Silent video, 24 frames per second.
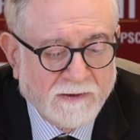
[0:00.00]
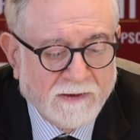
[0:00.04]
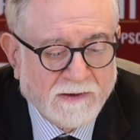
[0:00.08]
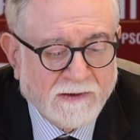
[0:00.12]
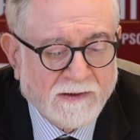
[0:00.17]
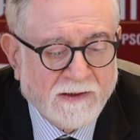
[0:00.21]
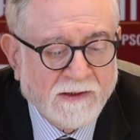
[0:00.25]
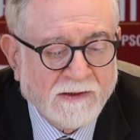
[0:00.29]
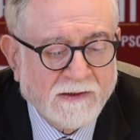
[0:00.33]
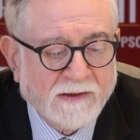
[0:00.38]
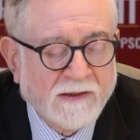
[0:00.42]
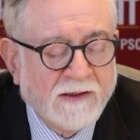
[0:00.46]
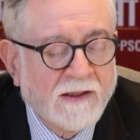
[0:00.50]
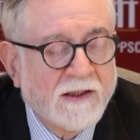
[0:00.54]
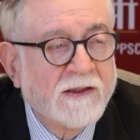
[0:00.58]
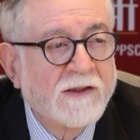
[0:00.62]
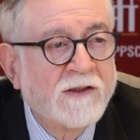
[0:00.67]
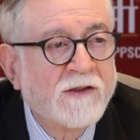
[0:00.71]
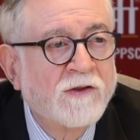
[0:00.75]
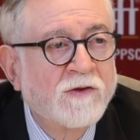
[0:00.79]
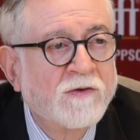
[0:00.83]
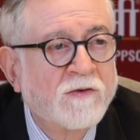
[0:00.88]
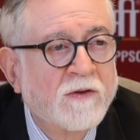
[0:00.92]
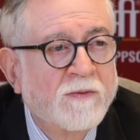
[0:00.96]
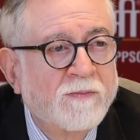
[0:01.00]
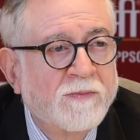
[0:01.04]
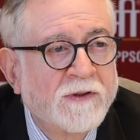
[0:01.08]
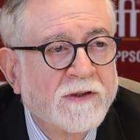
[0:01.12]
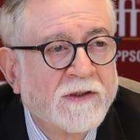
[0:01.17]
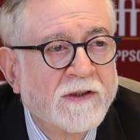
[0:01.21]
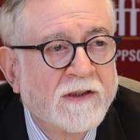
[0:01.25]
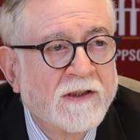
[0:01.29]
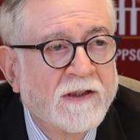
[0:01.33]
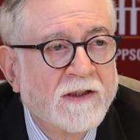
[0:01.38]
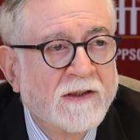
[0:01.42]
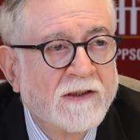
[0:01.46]
This has led to a
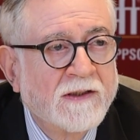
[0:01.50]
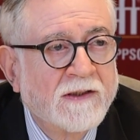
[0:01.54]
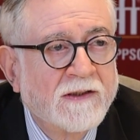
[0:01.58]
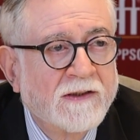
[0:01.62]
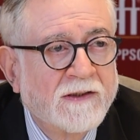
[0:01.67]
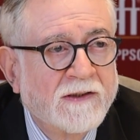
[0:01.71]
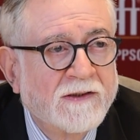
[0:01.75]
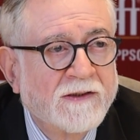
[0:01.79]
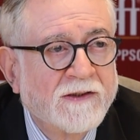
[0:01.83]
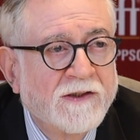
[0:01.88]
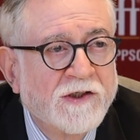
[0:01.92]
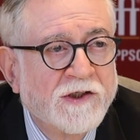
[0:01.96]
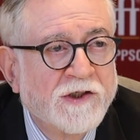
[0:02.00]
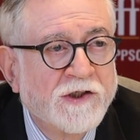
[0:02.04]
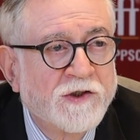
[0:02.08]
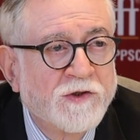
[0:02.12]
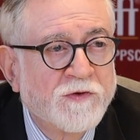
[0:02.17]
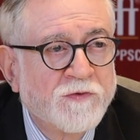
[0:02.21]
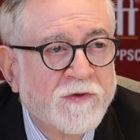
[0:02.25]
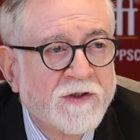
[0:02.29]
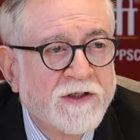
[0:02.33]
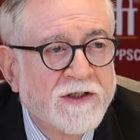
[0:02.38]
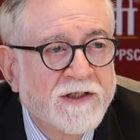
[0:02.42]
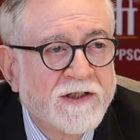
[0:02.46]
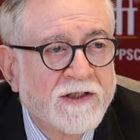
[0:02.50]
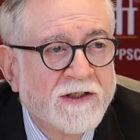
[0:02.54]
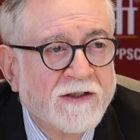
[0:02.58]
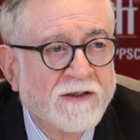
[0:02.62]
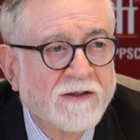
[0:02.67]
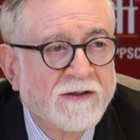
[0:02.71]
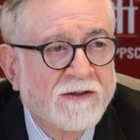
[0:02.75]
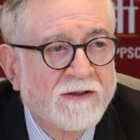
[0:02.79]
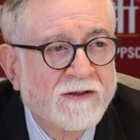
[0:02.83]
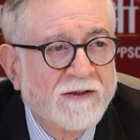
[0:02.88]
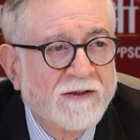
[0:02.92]
particular situation.